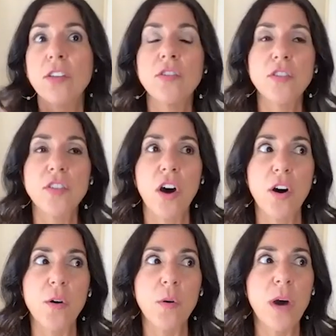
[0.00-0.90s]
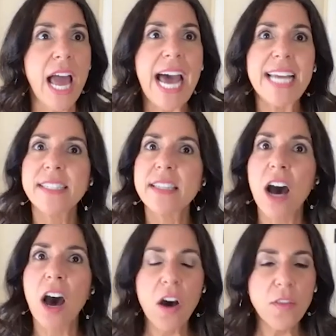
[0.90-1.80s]
So mm-hmm. as the
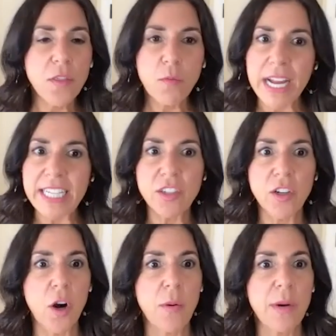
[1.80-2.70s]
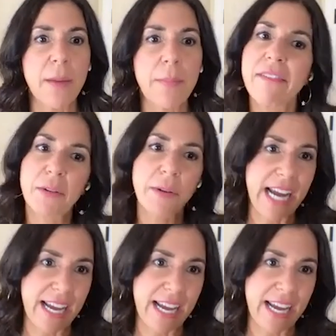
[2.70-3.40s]
the rates are going up everywhere,